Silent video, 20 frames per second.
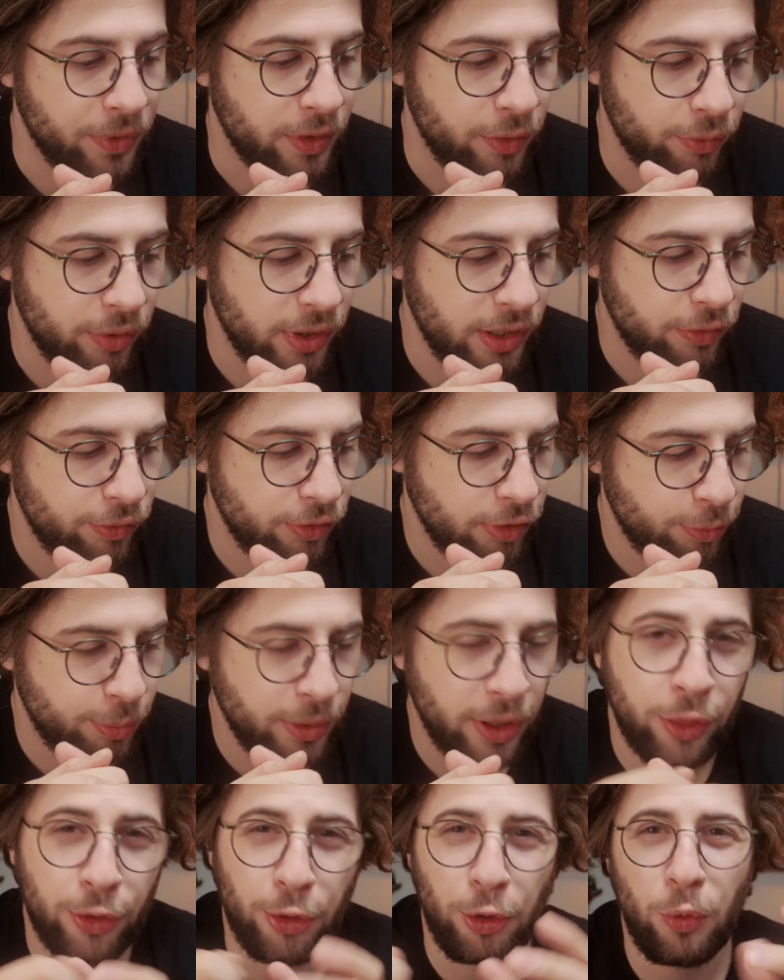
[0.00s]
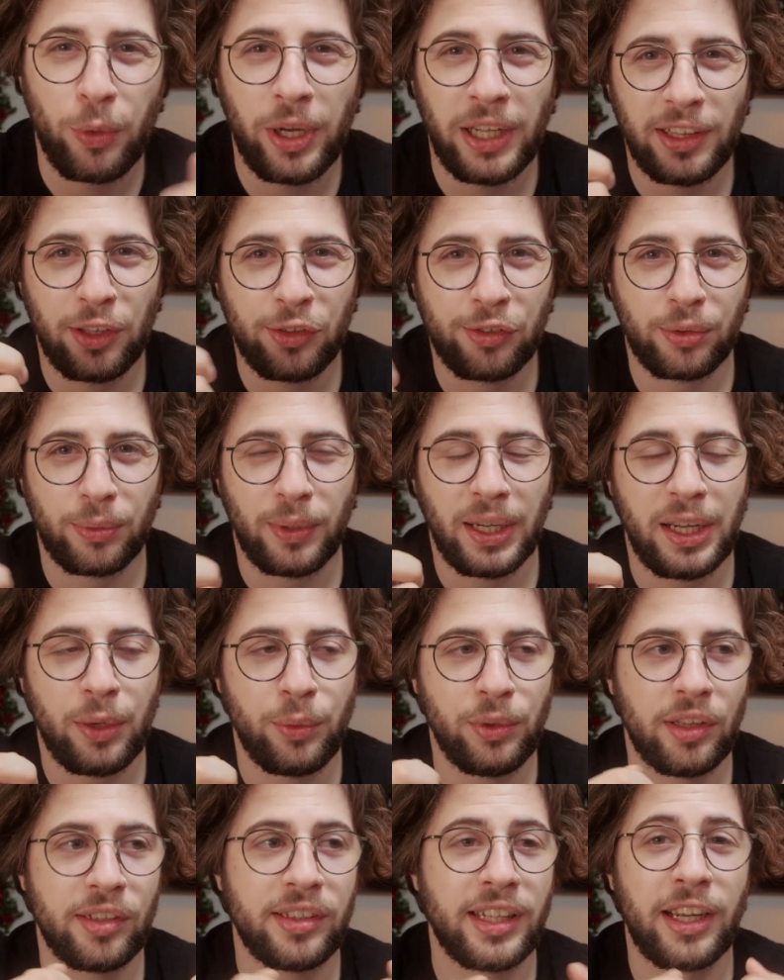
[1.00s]
We've been throwing this
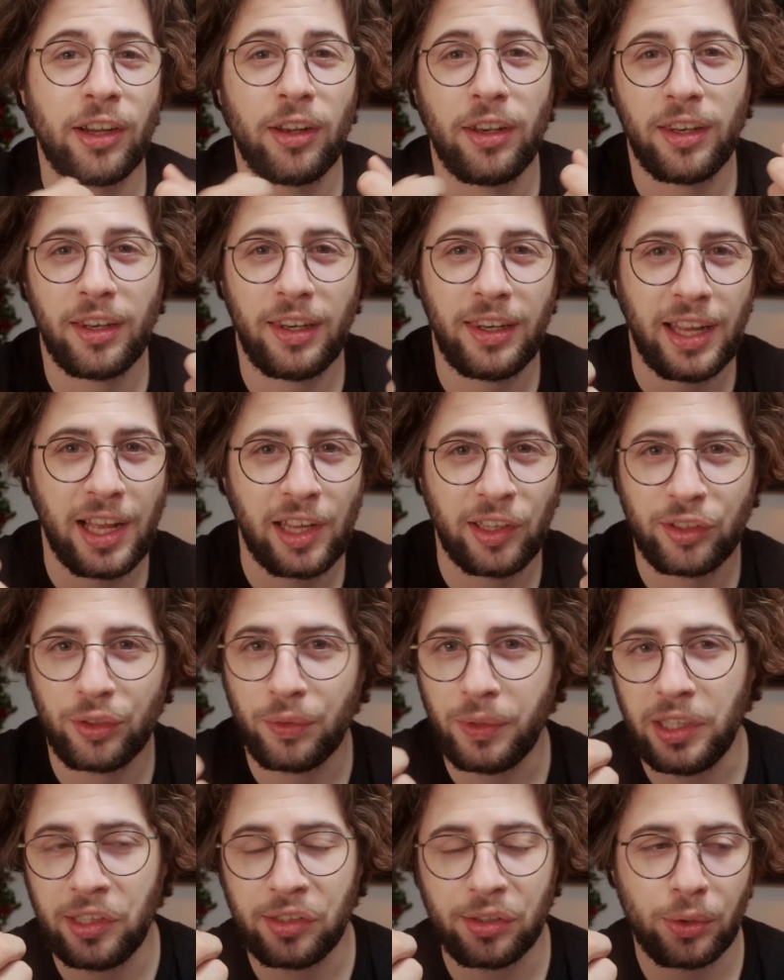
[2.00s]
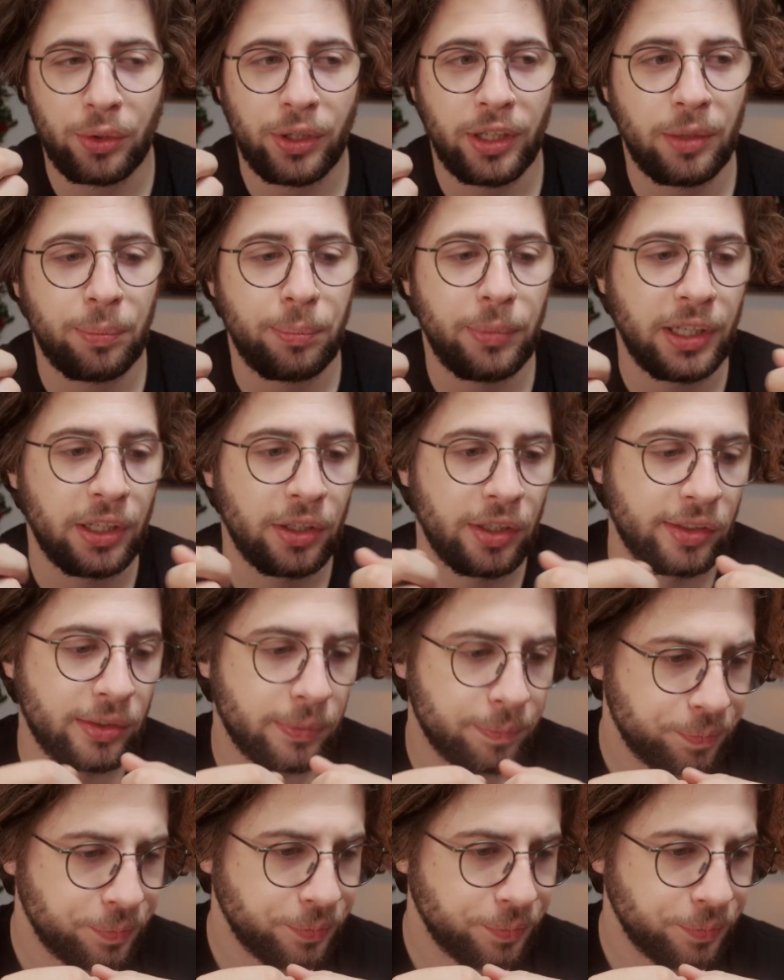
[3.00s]
around as like a last resort because